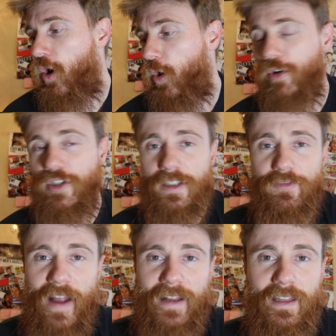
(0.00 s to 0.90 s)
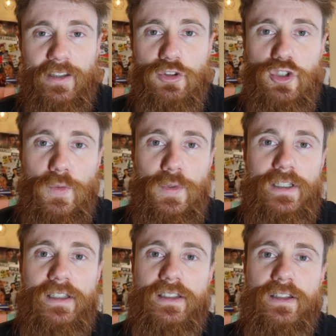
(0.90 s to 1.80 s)
or just the fact that YouTube
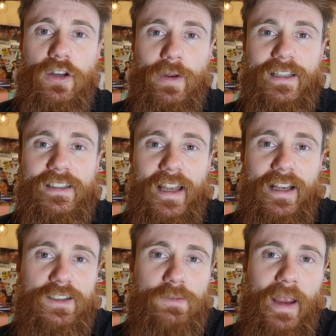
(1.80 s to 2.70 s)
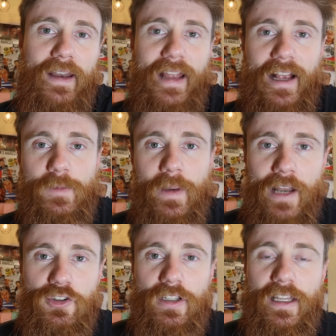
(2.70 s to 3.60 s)
was, you know, is expanding
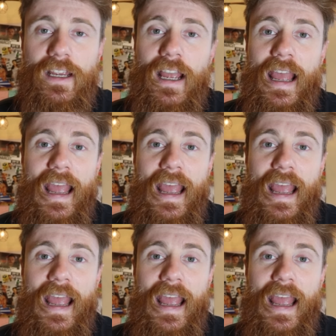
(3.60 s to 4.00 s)
exponentially,